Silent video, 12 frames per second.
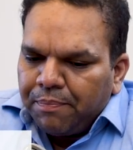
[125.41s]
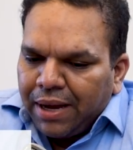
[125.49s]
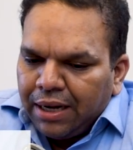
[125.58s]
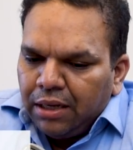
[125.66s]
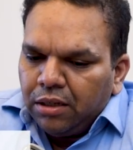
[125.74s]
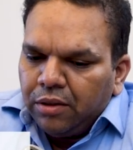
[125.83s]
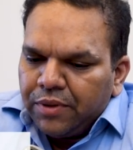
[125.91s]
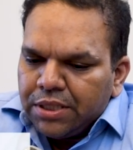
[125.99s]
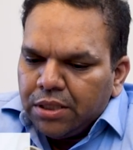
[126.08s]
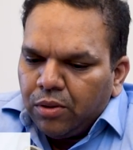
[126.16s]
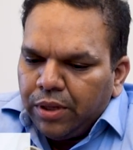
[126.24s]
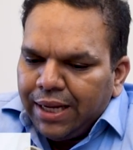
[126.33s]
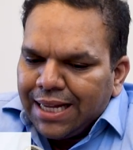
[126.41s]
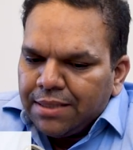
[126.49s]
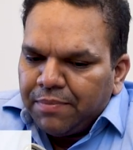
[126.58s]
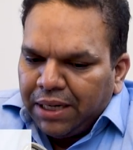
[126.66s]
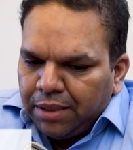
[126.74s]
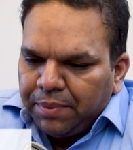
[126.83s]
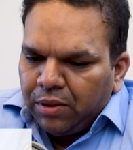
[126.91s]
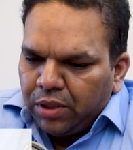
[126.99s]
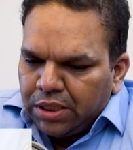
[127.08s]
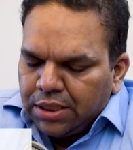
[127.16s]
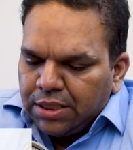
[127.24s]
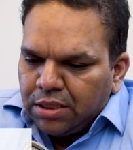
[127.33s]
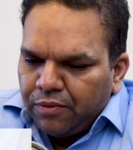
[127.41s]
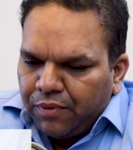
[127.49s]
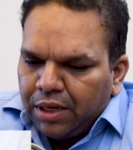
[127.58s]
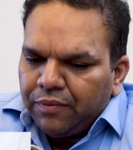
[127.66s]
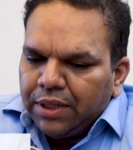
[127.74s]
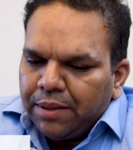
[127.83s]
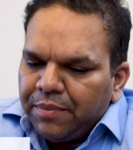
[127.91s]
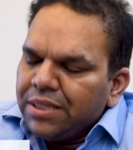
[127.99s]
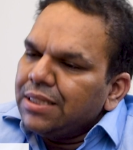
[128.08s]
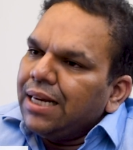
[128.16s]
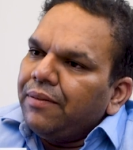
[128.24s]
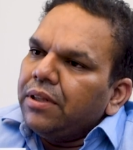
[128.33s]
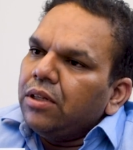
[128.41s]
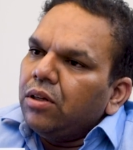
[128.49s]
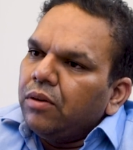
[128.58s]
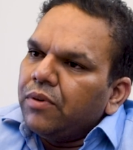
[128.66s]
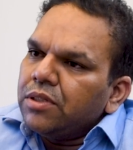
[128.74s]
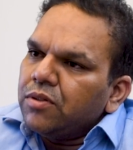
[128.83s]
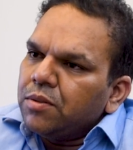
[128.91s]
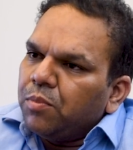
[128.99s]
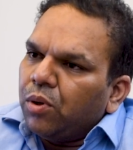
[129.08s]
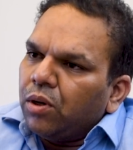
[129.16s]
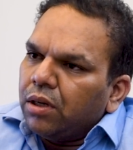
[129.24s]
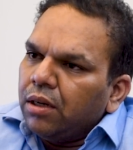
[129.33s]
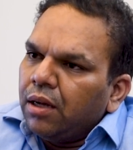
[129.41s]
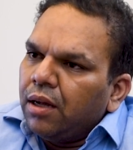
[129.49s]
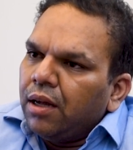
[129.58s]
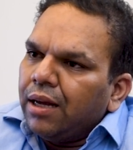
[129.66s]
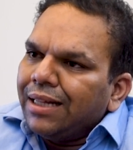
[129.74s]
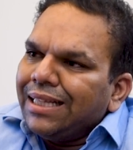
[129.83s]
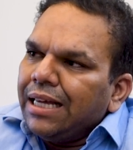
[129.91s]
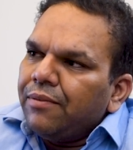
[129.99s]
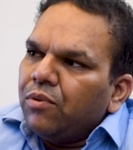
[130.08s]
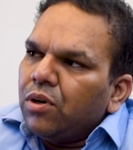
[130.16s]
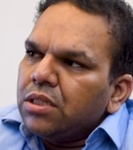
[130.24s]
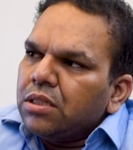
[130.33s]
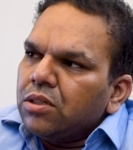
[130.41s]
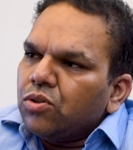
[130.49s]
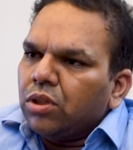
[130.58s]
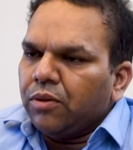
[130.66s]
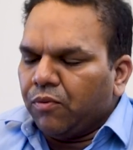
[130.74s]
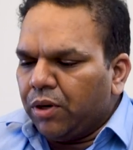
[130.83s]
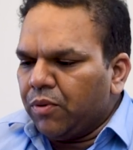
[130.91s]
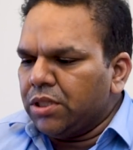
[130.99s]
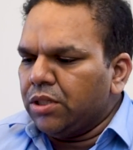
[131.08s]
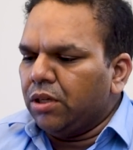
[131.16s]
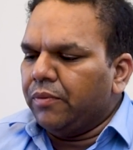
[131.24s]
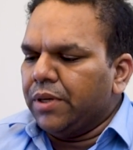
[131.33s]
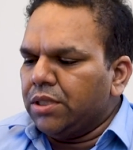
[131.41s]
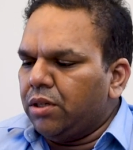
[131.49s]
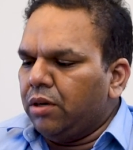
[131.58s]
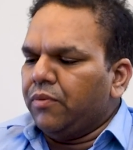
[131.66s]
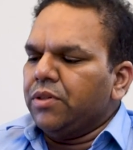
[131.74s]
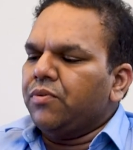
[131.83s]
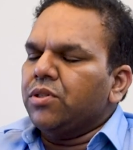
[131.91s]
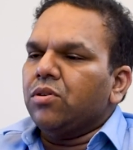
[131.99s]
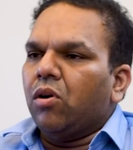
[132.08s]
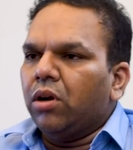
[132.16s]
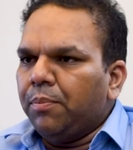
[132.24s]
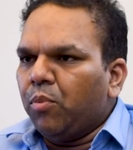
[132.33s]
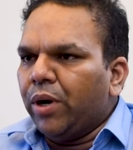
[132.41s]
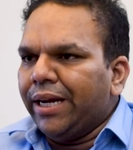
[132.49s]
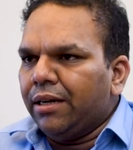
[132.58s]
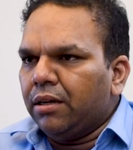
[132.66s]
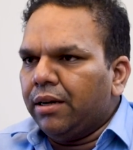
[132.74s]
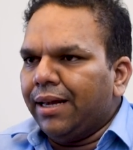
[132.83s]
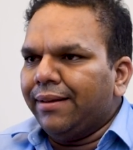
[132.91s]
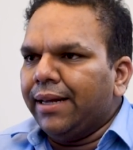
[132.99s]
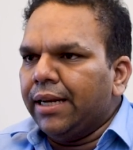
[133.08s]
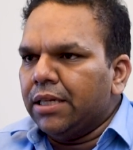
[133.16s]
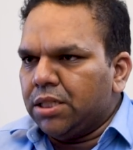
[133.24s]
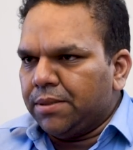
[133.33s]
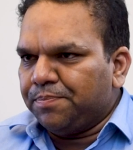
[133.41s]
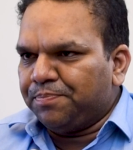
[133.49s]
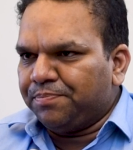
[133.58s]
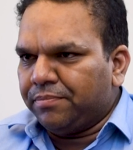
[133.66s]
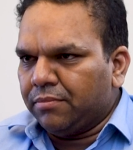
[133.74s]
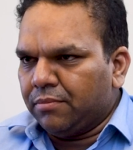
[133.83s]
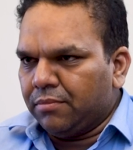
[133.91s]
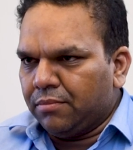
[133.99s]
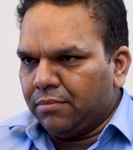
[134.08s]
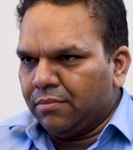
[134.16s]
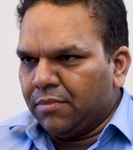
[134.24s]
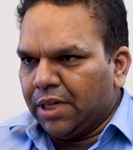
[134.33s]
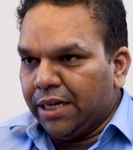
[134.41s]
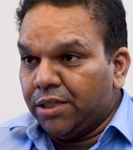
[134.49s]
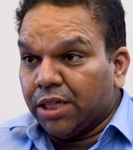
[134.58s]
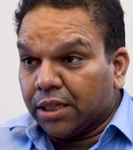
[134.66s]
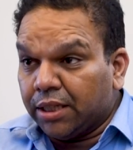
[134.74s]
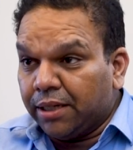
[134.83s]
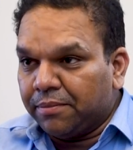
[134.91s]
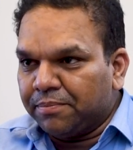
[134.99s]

Parallel universe theory has multiple origins. One of them is that when the universe was born, there was... So what was the universe? Universe was on a point and energy. Right? Shakti.